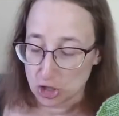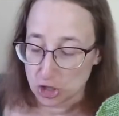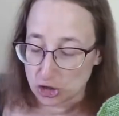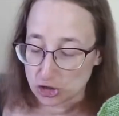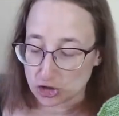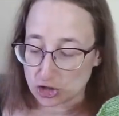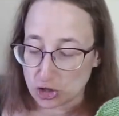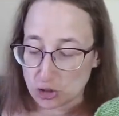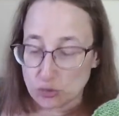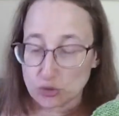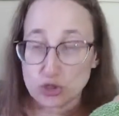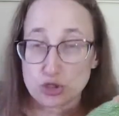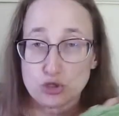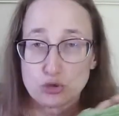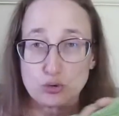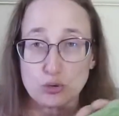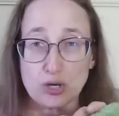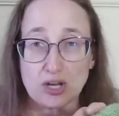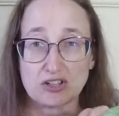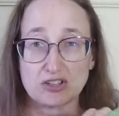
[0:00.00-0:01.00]
So
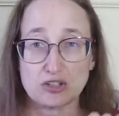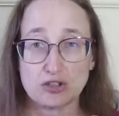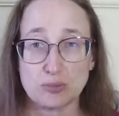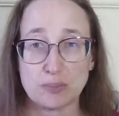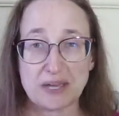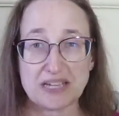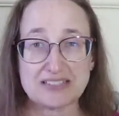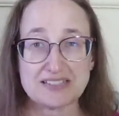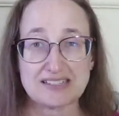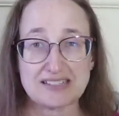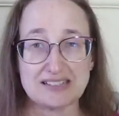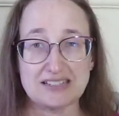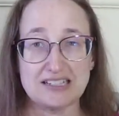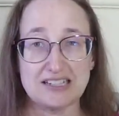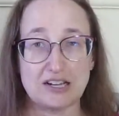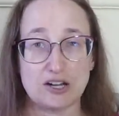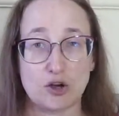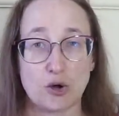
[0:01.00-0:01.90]
you basically